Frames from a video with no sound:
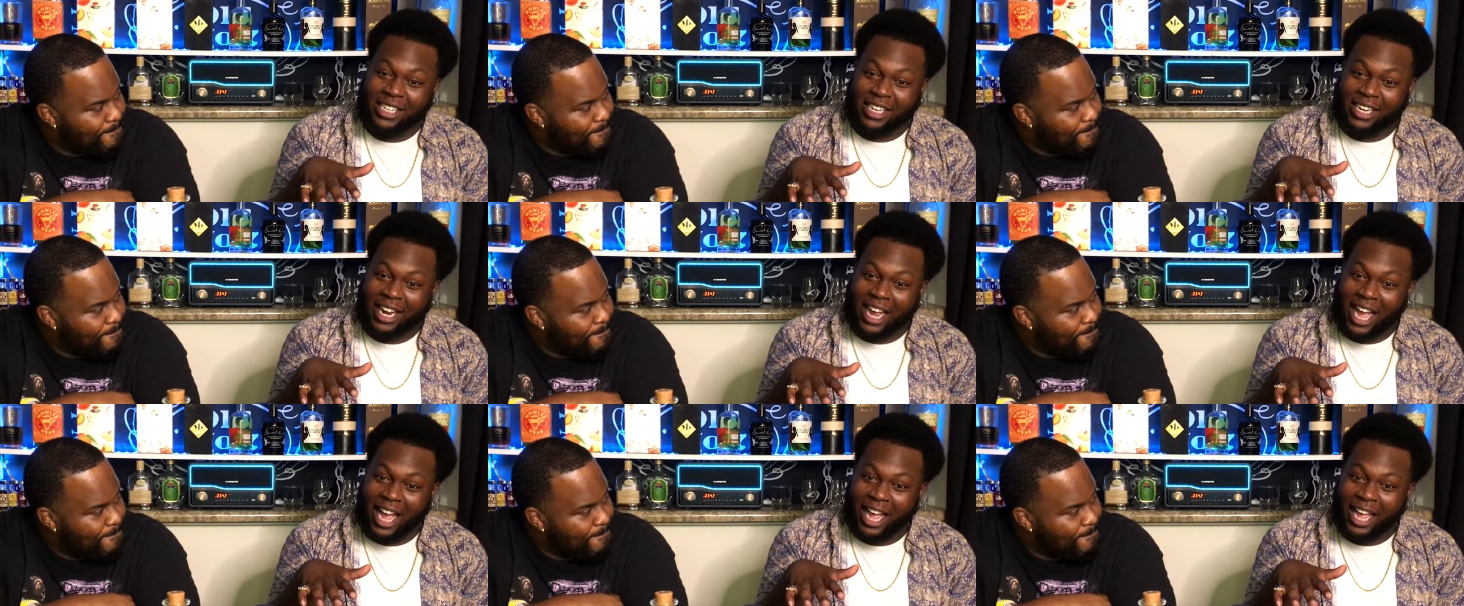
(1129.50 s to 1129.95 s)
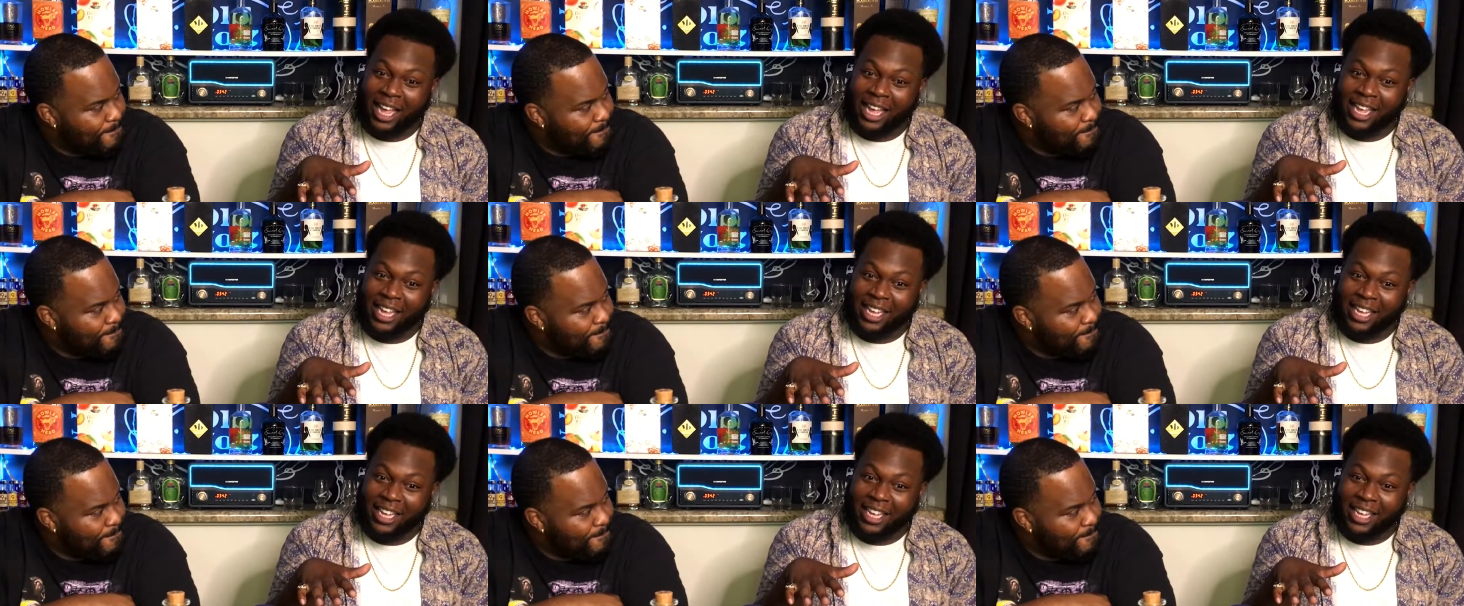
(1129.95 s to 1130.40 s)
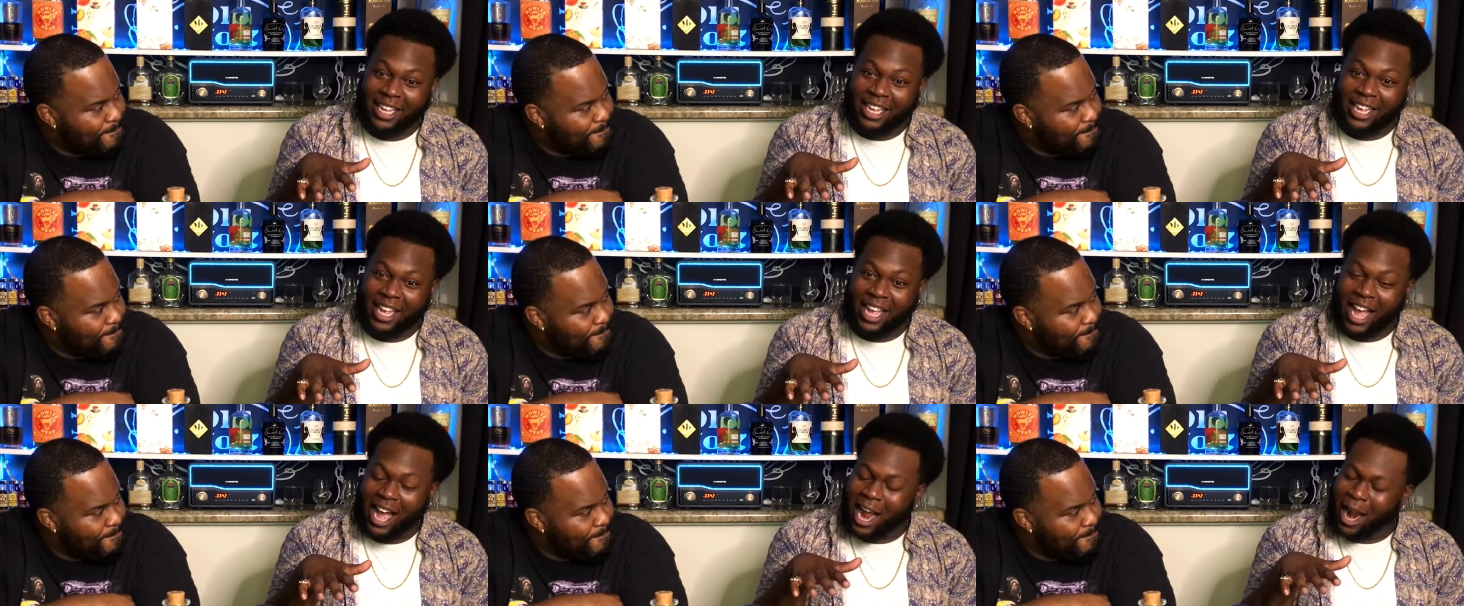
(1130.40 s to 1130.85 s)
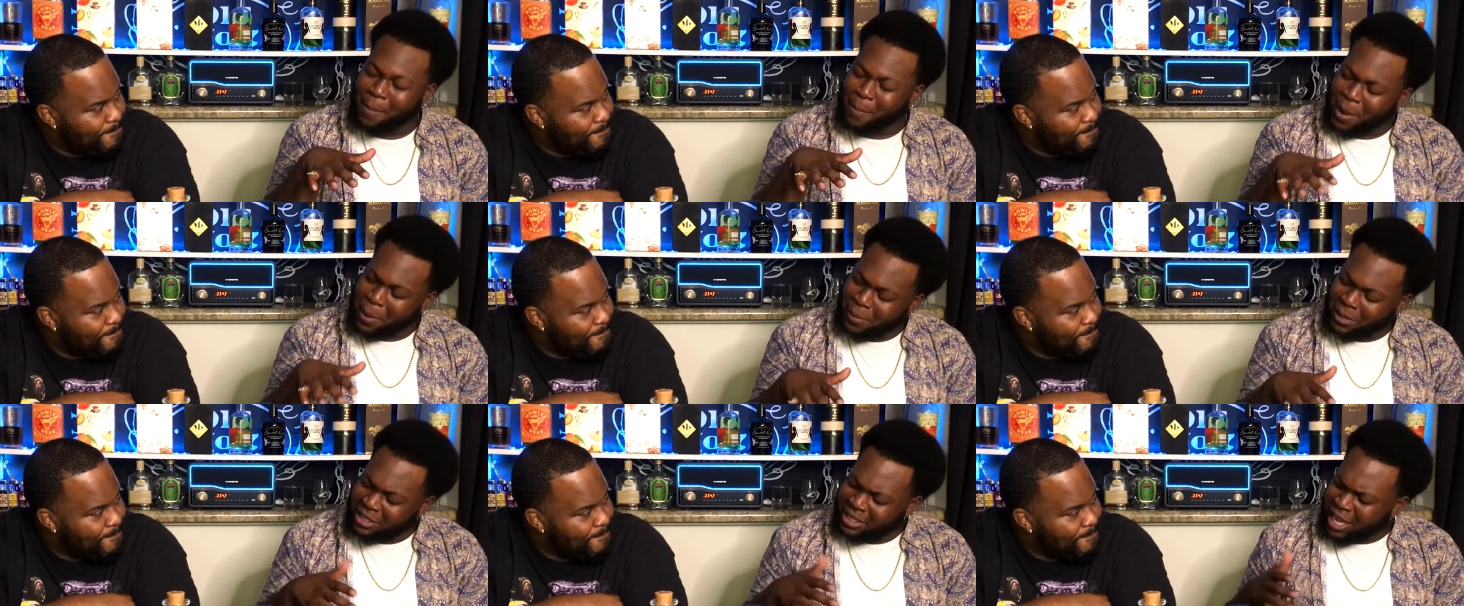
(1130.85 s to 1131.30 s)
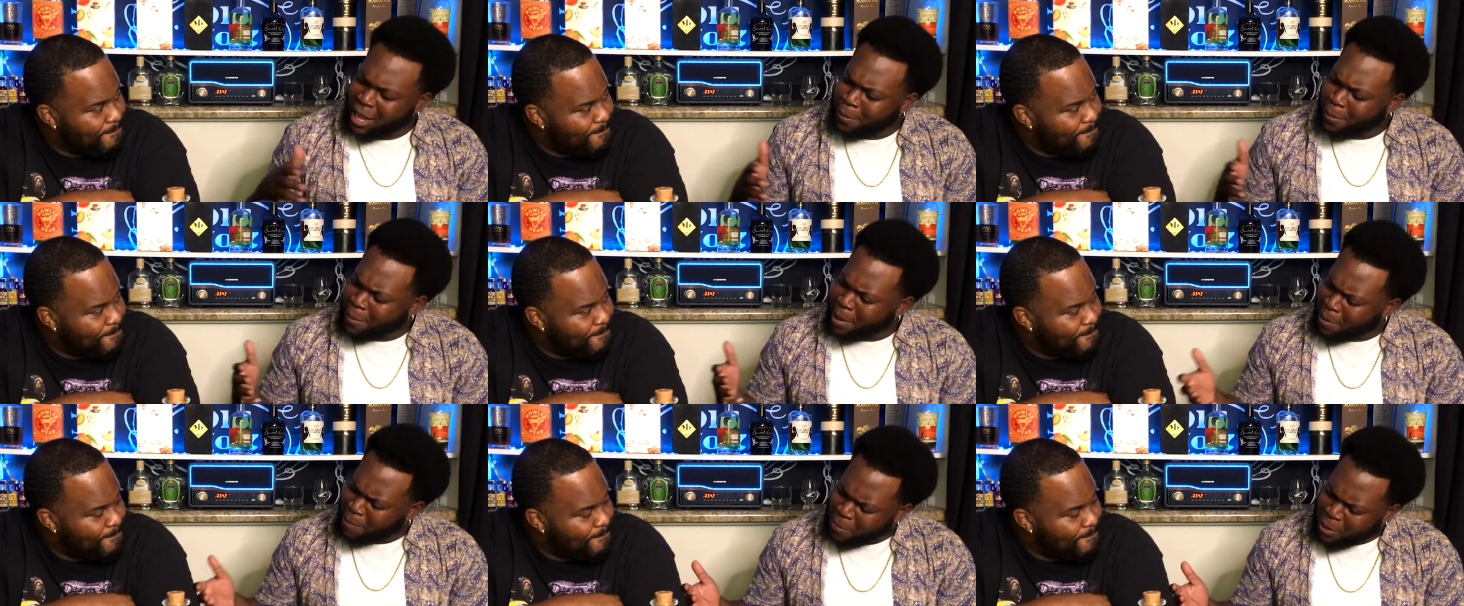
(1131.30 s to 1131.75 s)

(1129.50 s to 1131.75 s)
Speaker 1: Like, I remember telling my